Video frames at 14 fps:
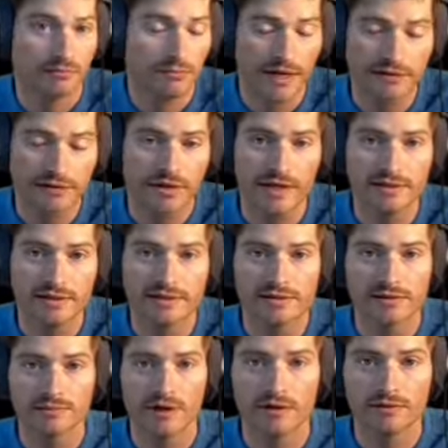
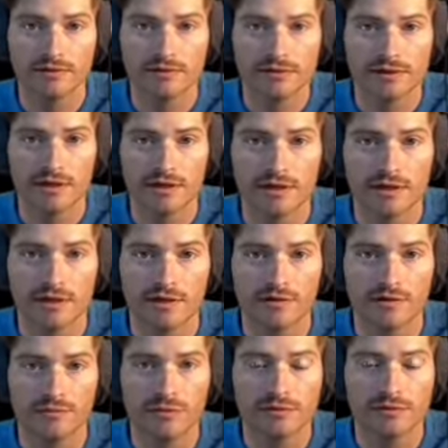Masterclass models, the
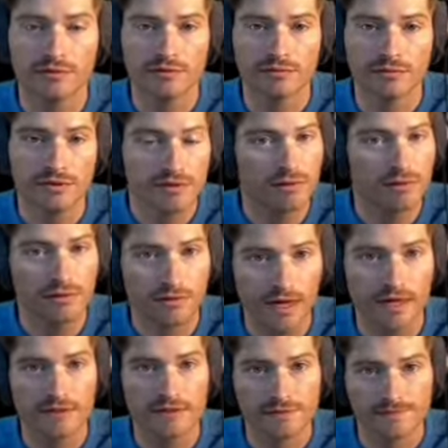MOOCs, they're still in the
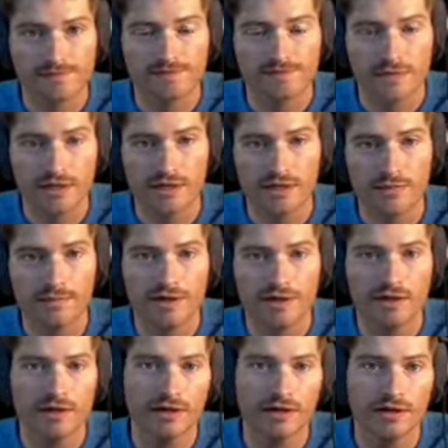rise.
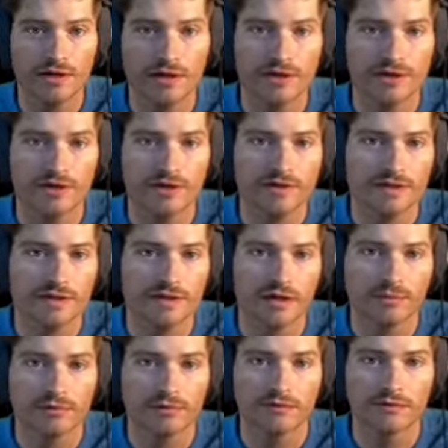And here you're going to see a
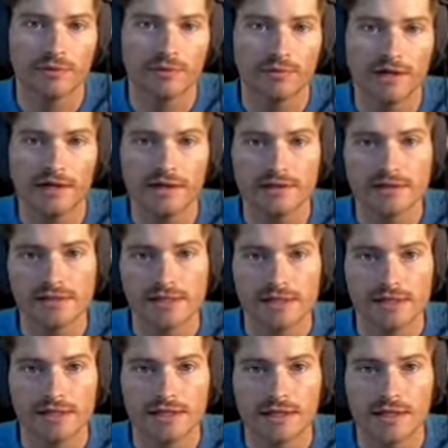couple of the big players,
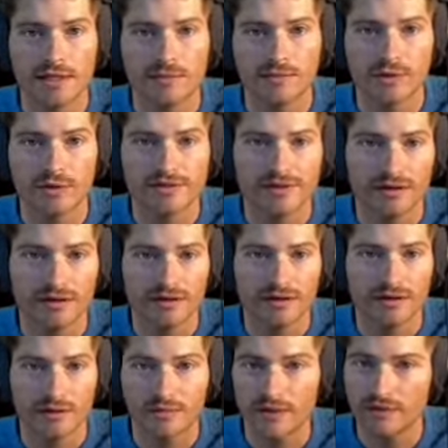
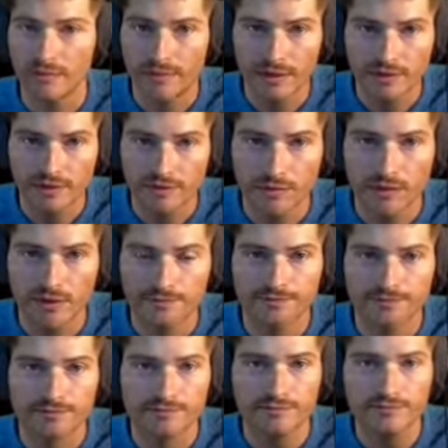Coursera being the biggest one,
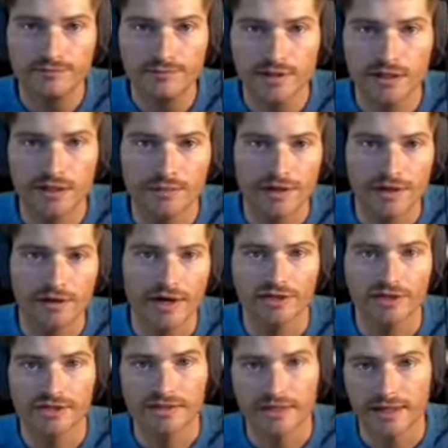
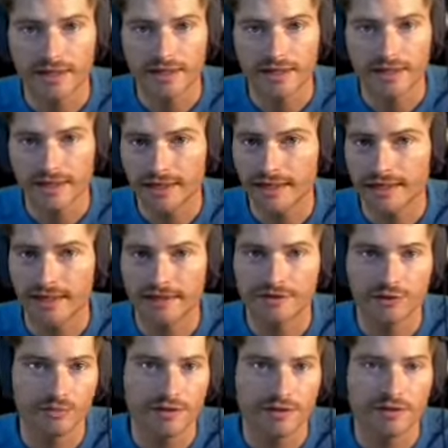Interaction Design, edX,
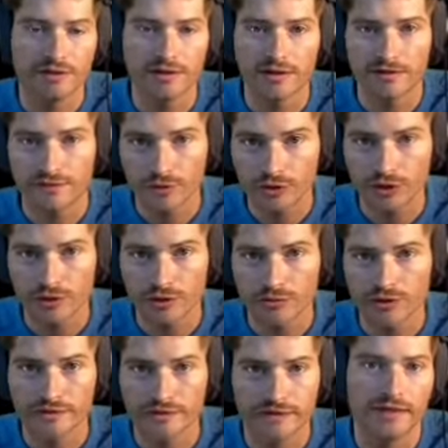Udemy, The Future,
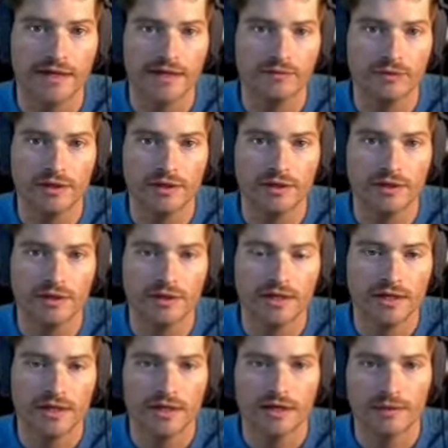which is a design one,
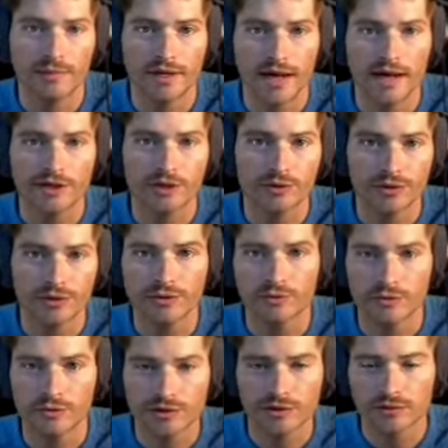and
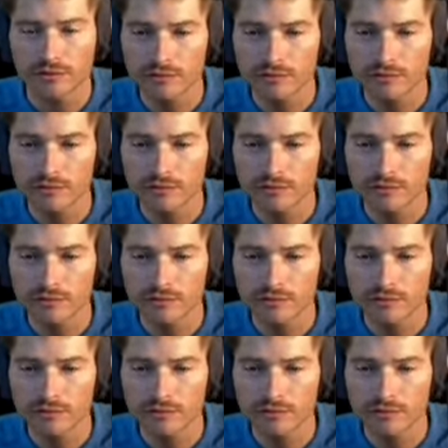IDOU, which